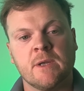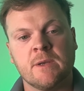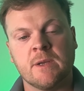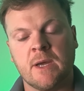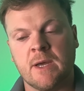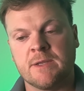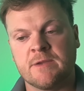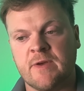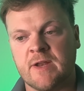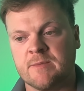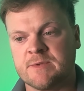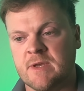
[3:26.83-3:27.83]
and
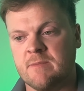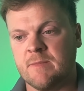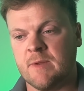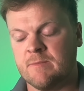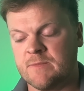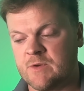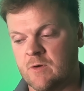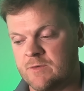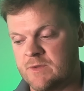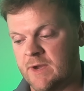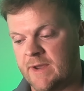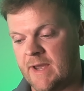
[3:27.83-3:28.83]
developed it and
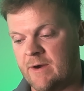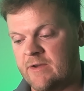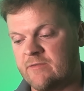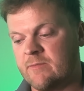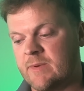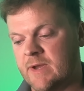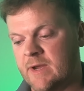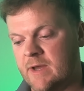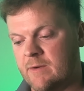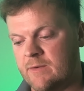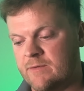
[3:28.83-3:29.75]
sort of dug it out even bigger.